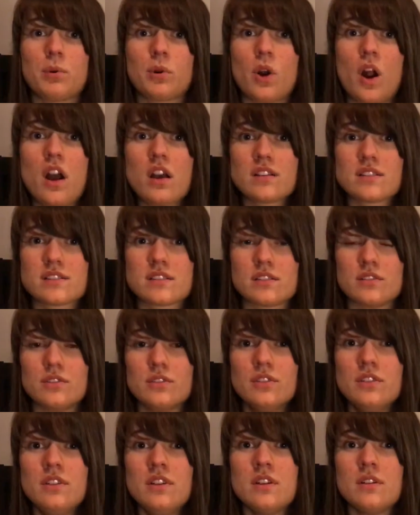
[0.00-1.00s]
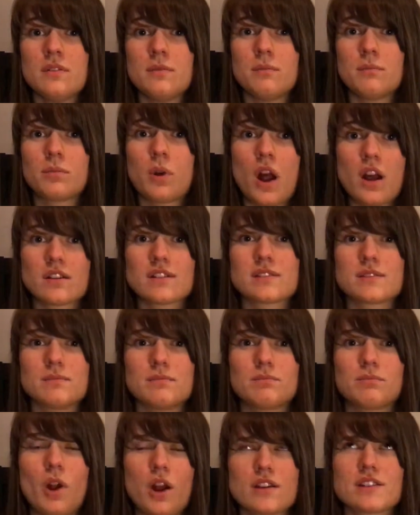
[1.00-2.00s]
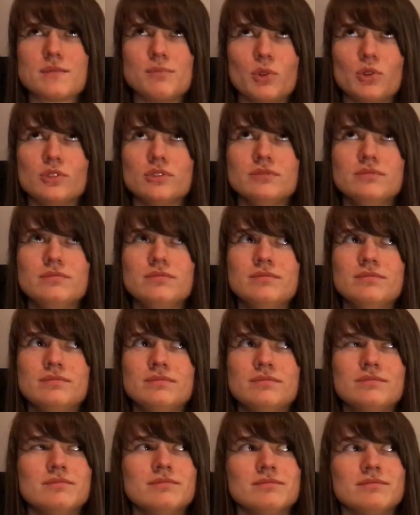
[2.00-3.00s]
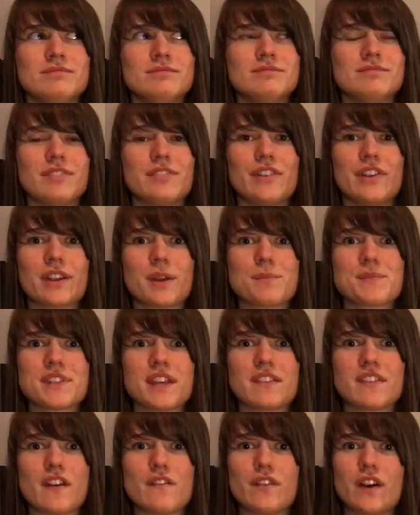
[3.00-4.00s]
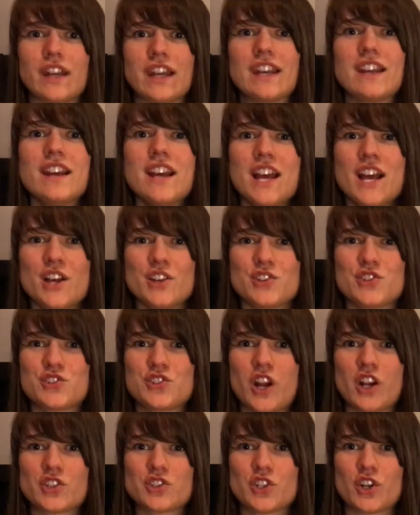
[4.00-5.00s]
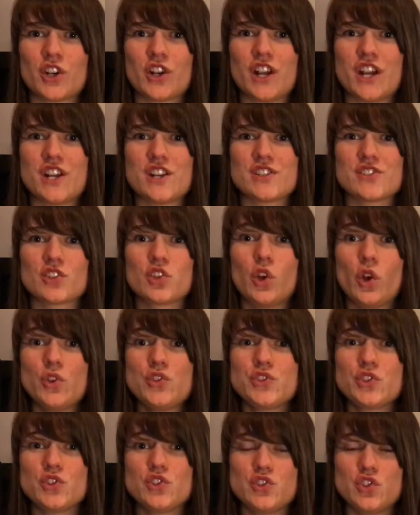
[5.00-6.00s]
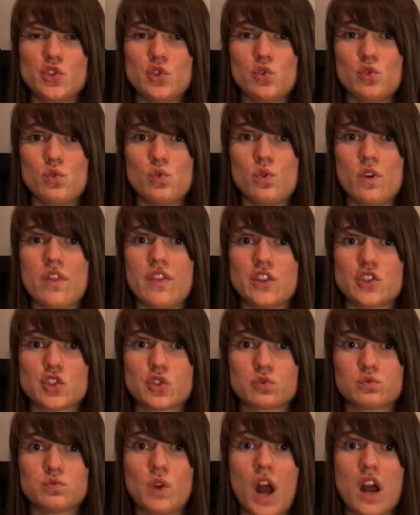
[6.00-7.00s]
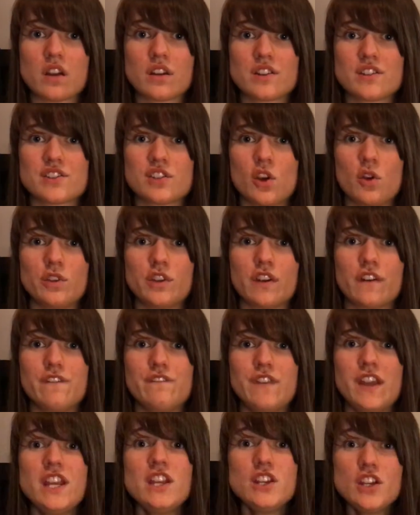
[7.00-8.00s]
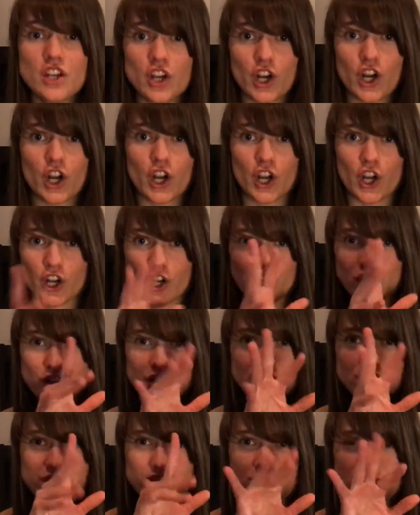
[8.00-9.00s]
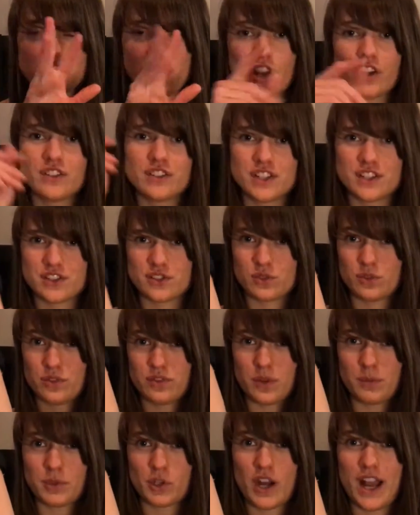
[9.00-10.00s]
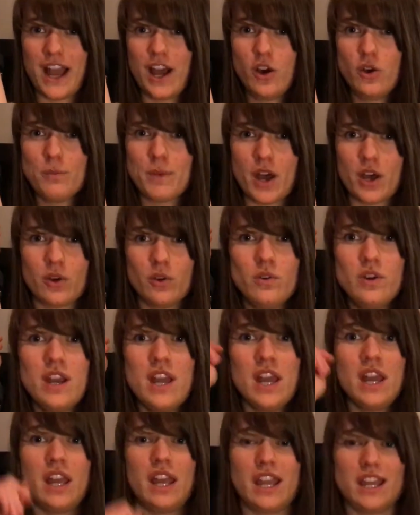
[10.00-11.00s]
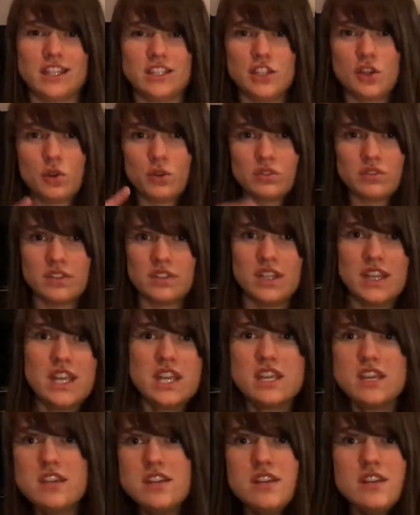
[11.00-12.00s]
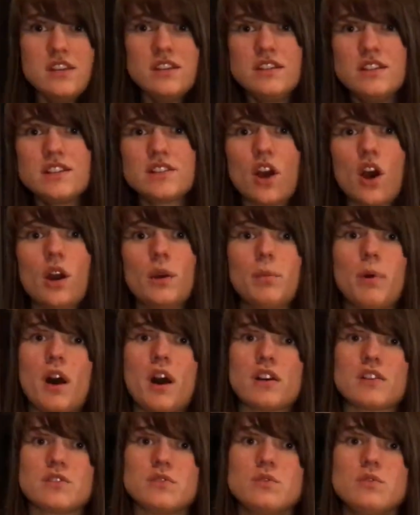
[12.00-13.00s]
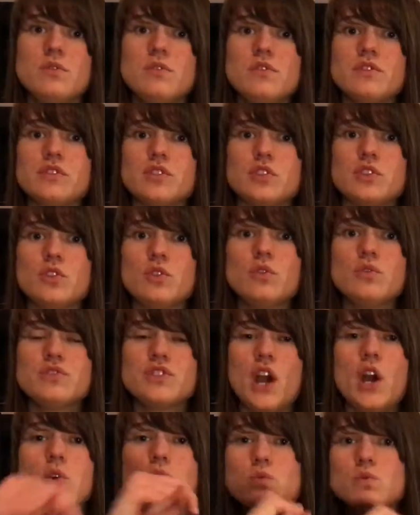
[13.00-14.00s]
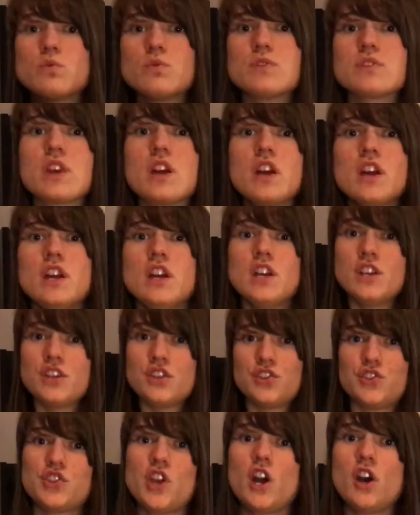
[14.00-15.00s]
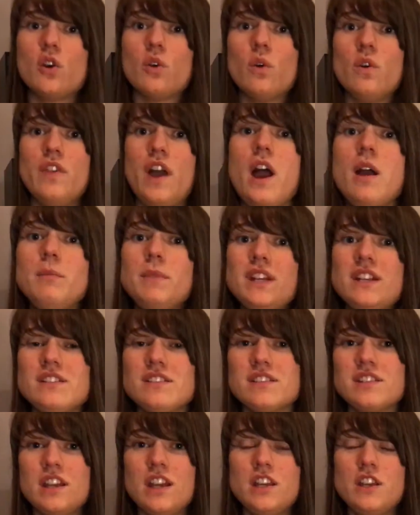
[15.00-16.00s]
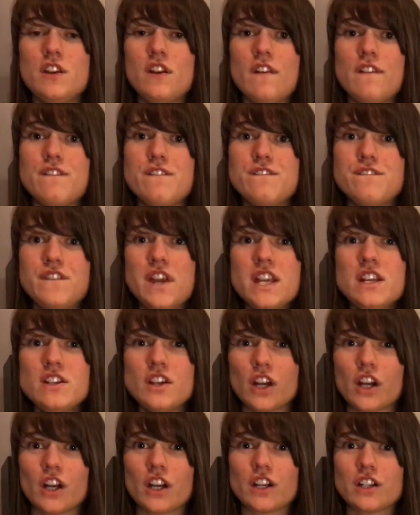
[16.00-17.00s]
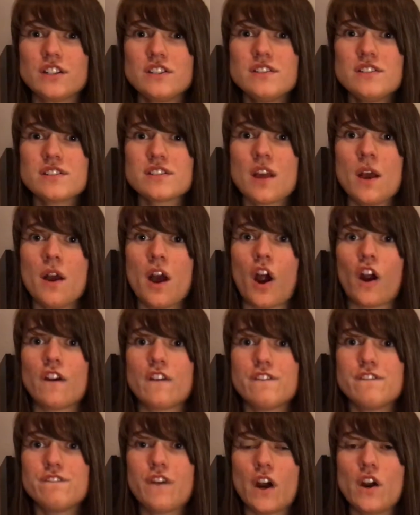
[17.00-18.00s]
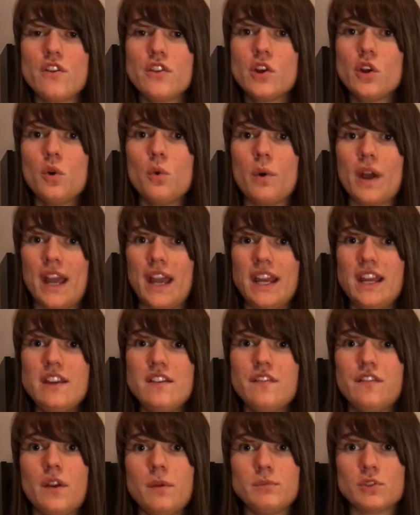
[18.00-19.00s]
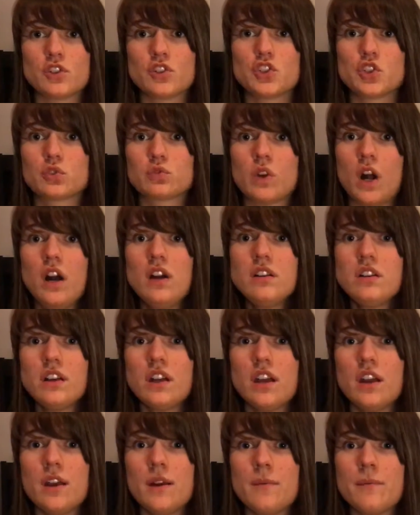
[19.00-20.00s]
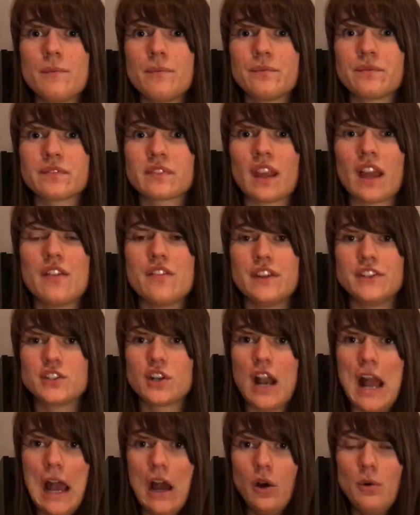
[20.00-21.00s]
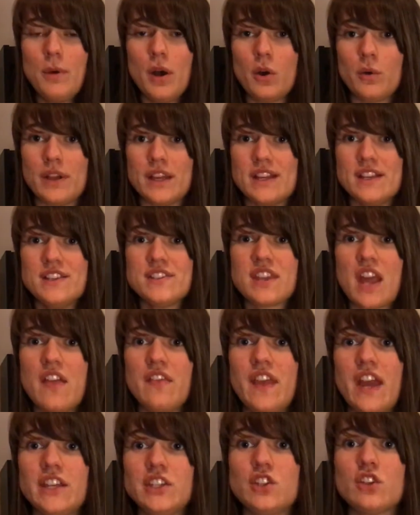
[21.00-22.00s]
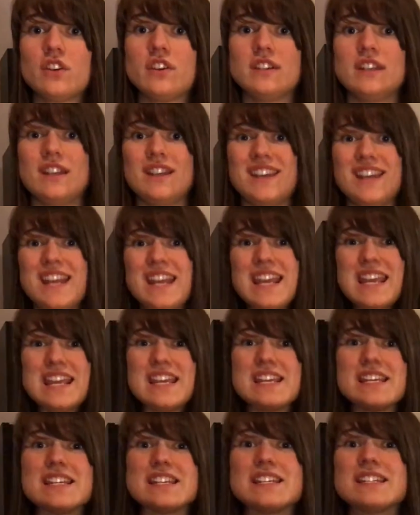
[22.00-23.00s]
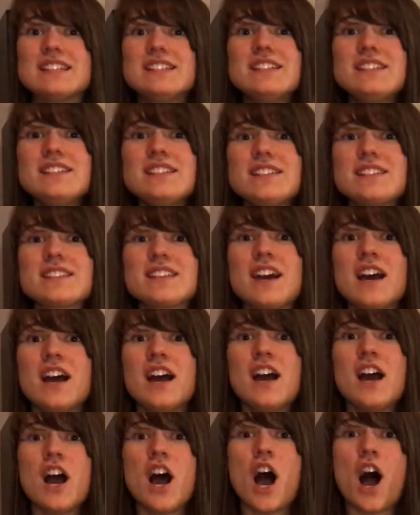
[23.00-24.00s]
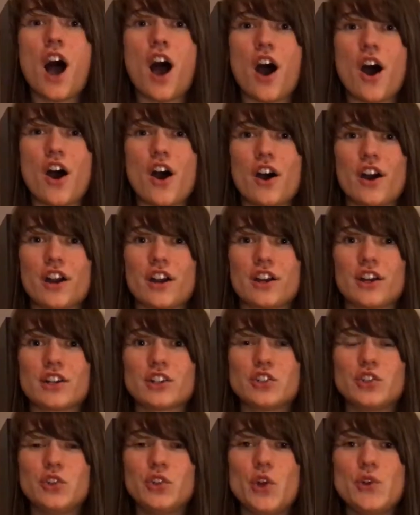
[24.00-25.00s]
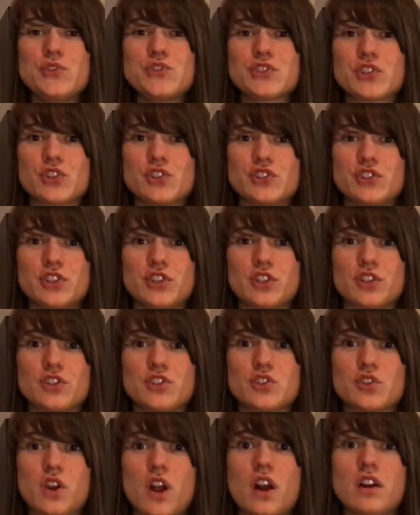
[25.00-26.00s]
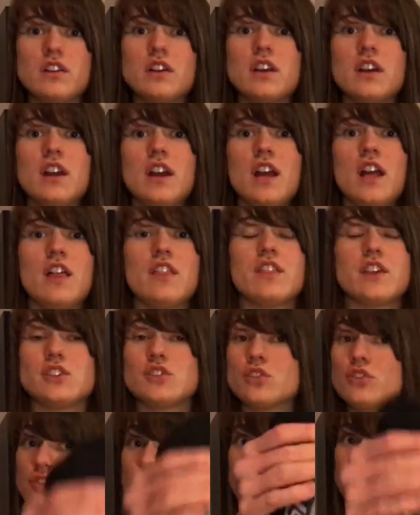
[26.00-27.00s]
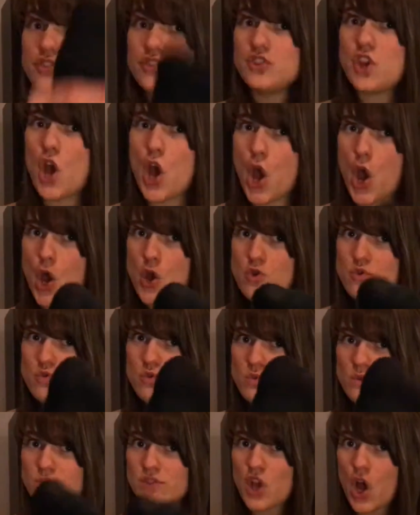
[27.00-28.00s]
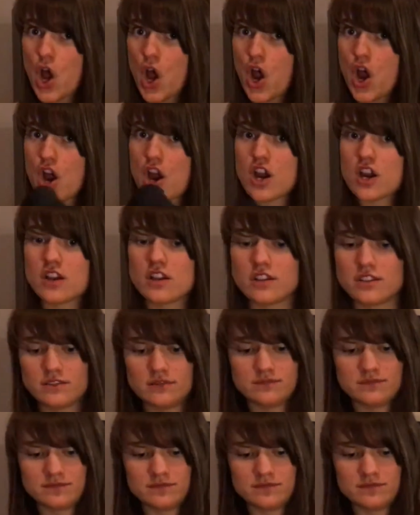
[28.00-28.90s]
Proximal, I feel like I'm saying that funny, structure is closer to the trunk. So your fingers are distal from your elbow and your knees are proximal to your toes. So that means that your fingers are farther away from your trunk than your elbow is, and that your knees are closer to your trunk than your toes are.